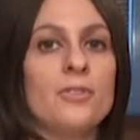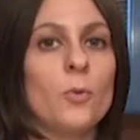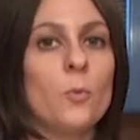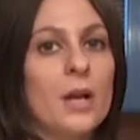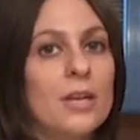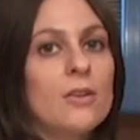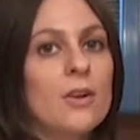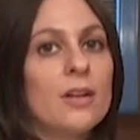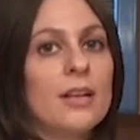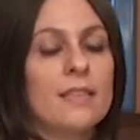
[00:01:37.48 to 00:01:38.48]
So when you
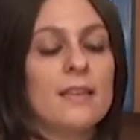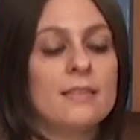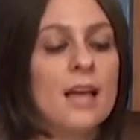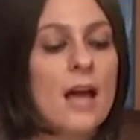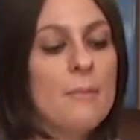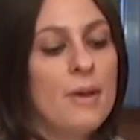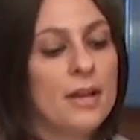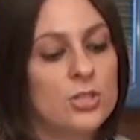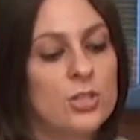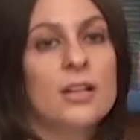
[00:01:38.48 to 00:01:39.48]
go to get this,
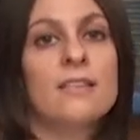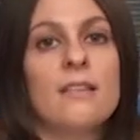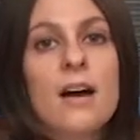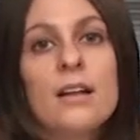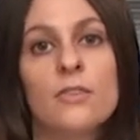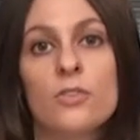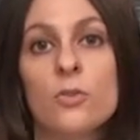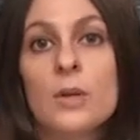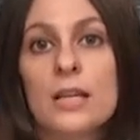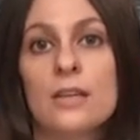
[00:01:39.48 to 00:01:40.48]
make sure it's an
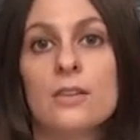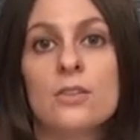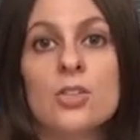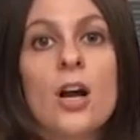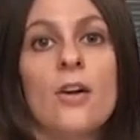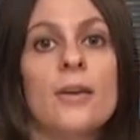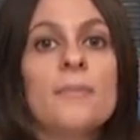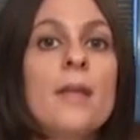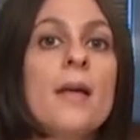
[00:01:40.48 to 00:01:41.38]
unsweetened chocolate.